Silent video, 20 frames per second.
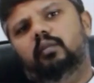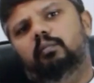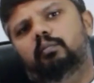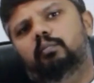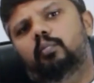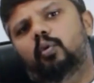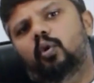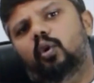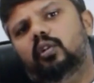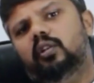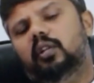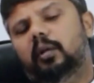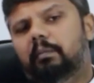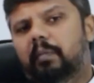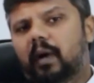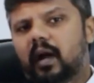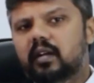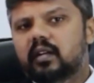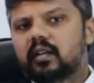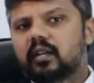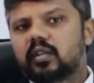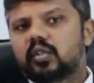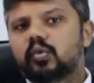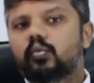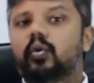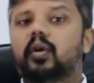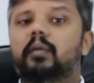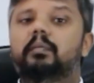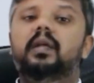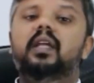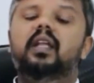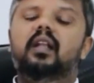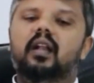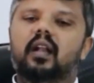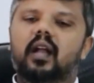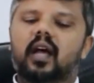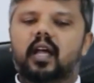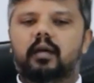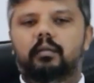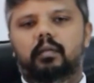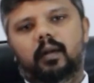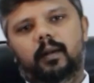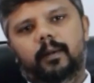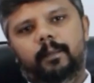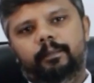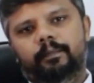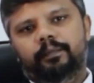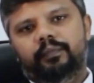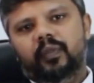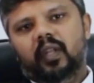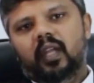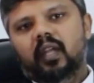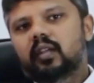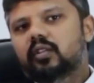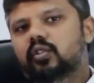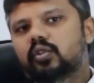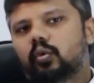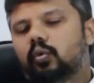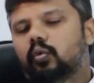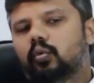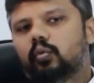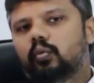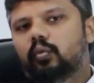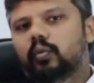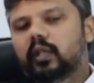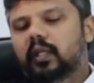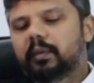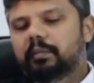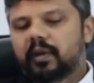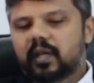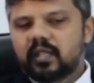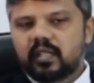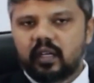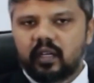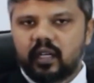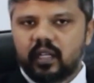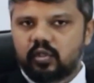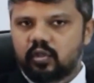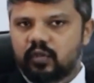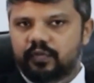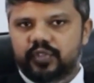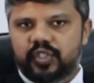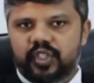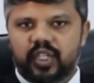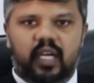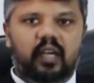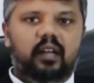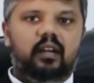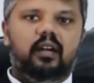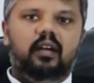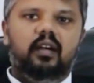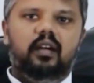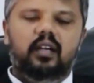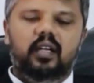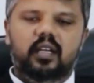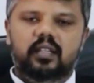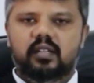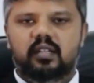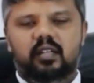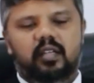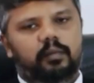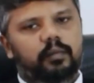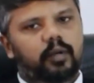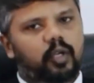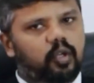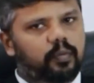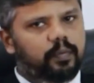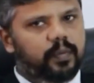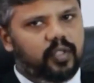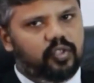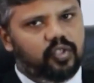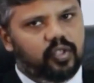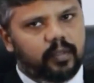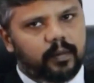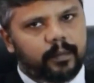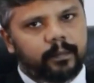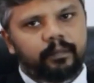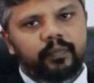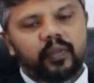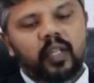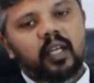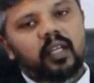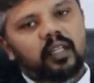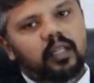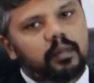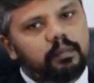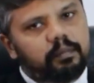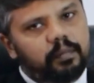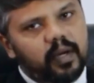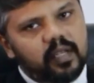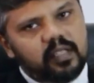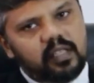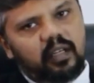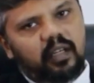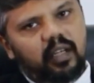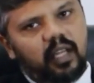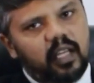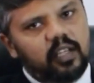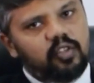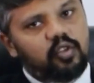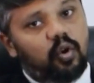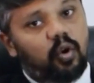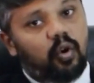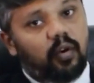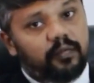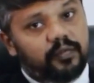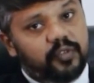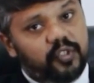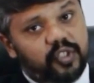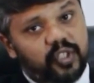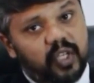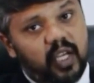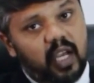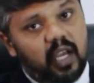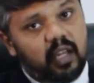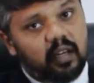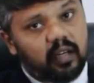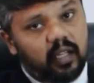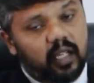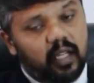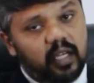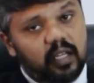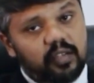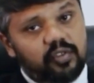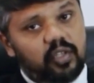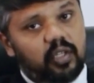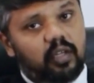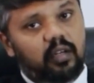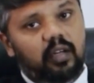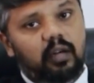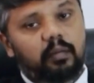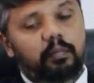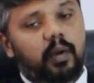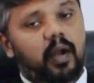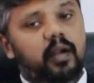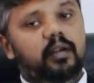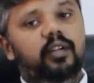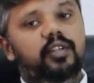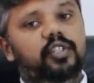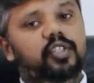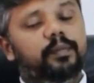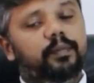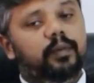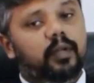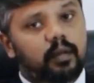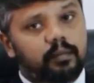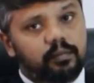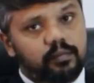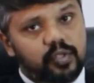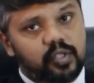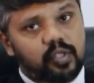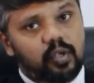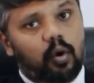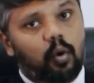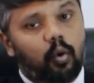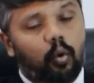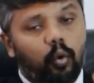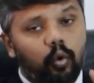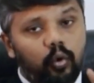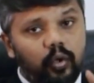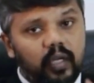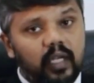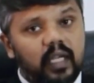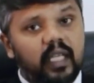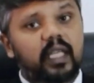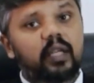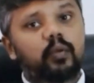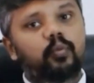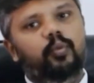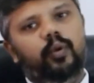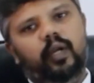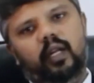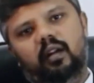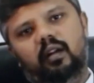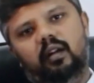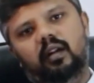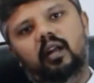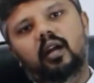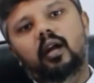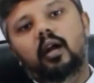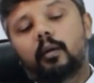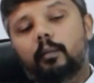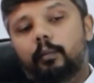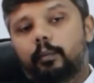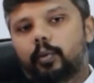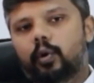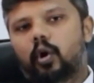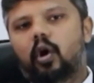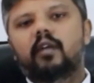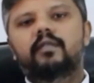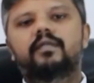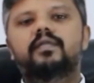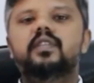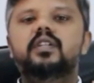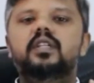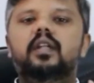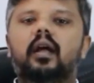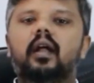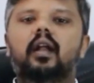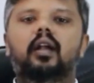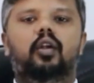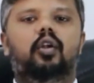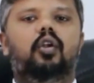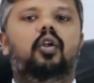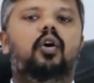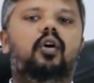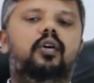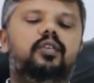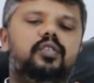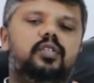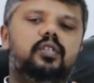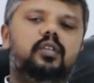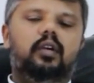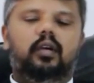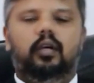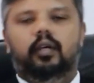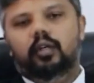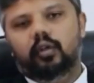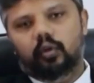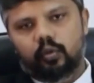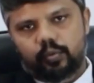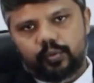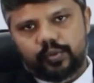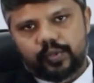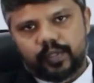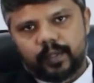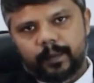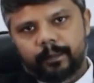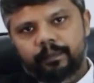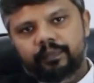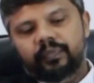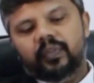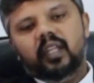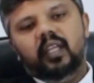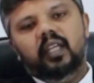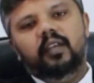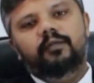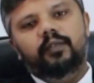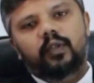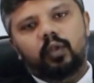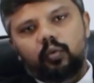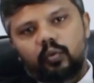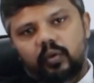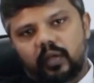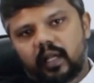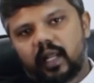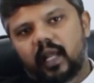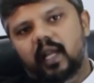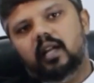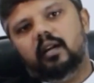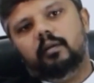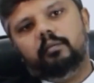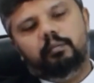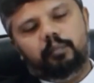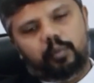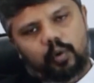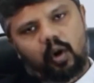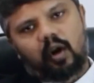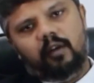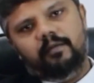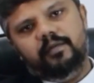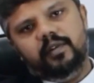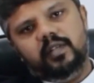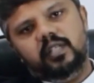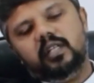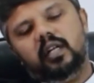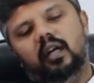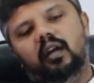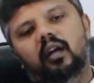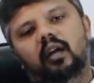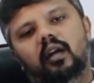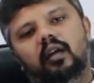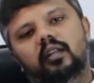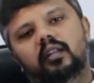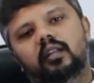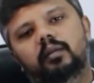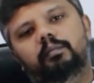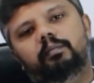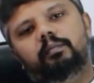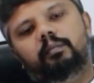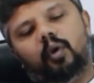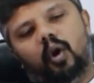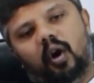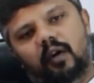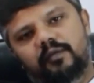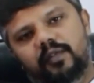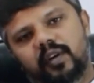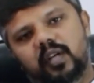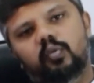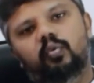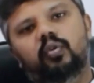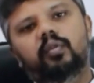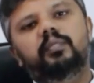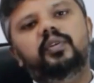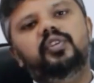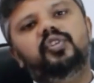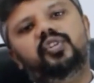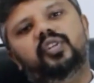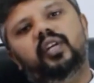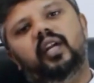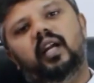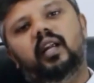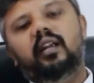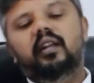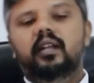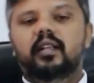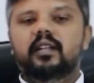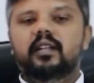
both the partners will be liable. So the percentage of share doesn't come into picture. The percentage of share in a general partnership comes only when profit and loss accrues. If you take profit, the profit would be shared in